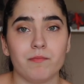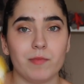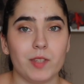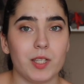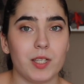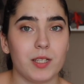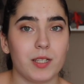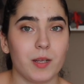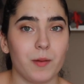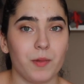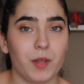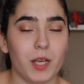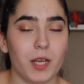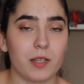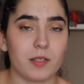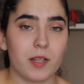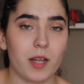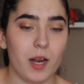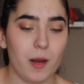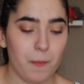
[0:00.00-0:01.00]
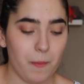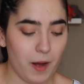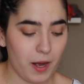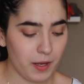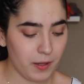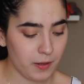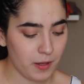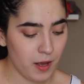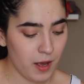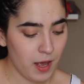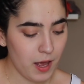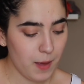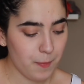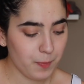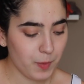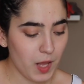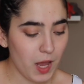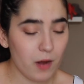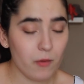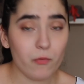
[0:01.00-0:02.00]
this is something else that I packed.
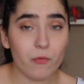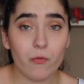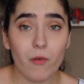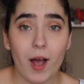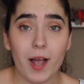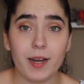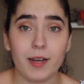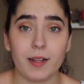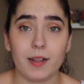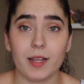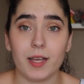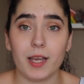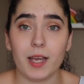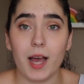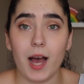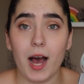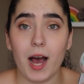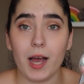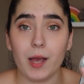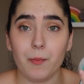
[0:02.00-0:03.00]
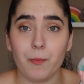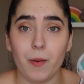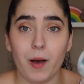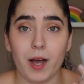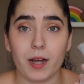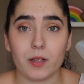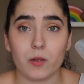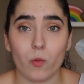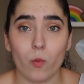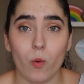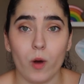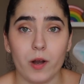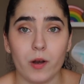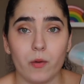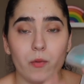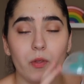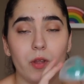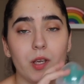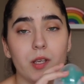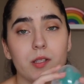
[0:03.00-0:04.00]
And finally, I packed one
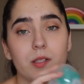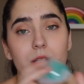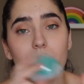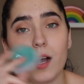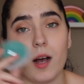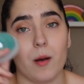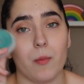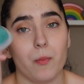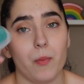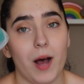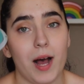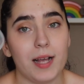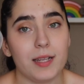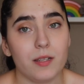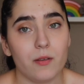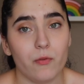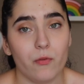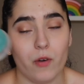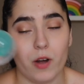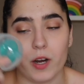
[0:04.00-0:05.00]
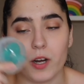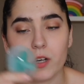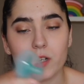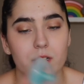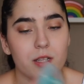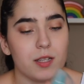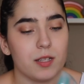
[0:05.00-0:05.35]
of these pacifiers.